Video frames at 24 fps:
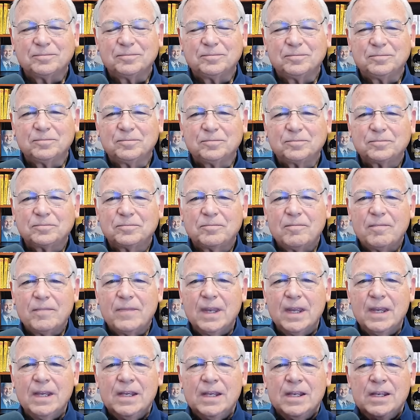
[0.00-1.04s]

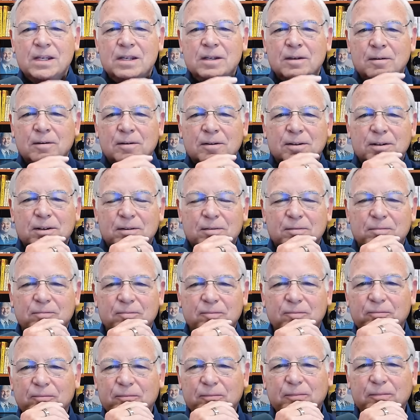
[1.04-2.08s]

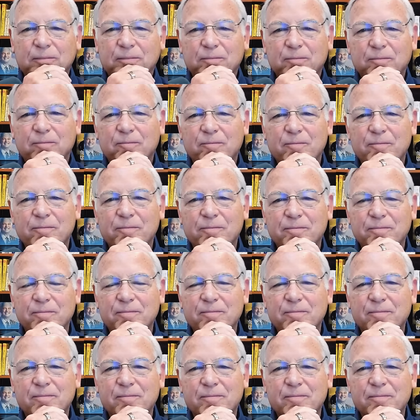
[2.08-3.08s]
[no speech]